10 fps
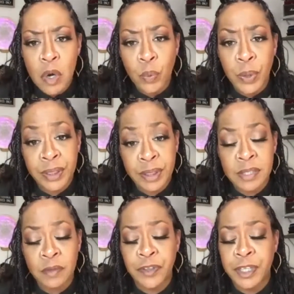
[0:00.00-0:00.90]
with
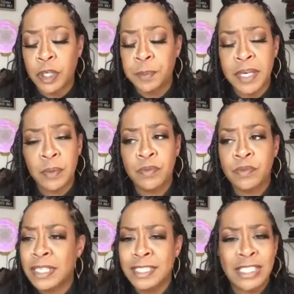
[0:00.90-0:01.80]
this film and
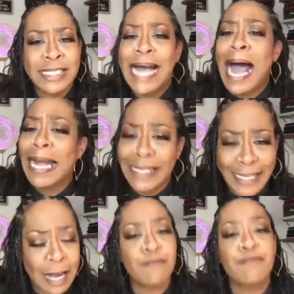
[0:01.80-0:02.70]
just guided
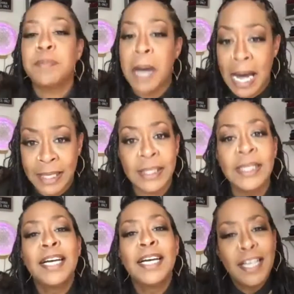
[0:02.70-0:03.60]
everybody
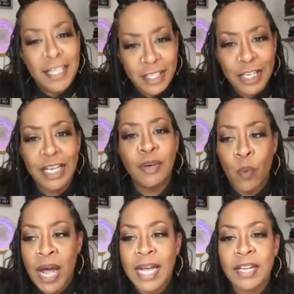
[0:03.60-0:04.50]
in a
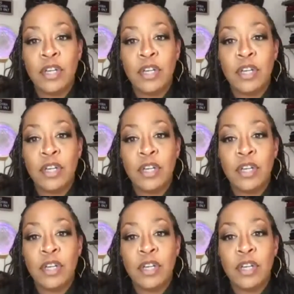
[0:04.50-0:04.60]
way.